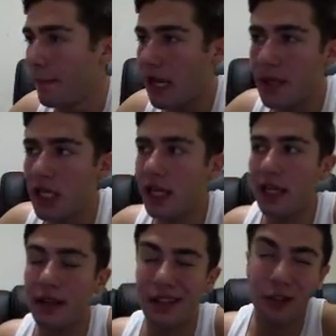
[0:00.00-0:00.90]
Maybe
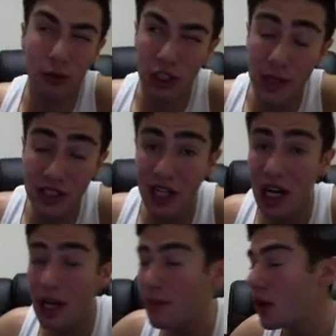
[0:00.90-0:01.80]
in Christmas
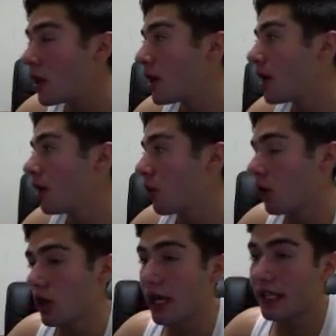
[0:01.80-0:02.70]
time
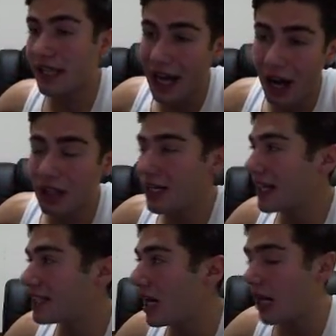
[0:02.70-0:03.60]
or like that holiday
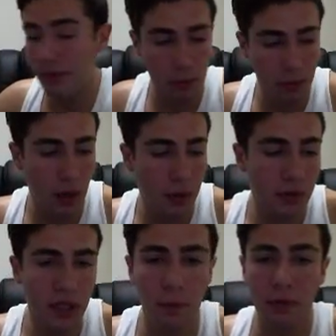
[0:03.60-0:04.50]
time, they'll
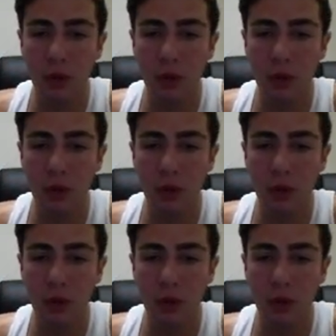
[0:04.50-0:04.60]
probably be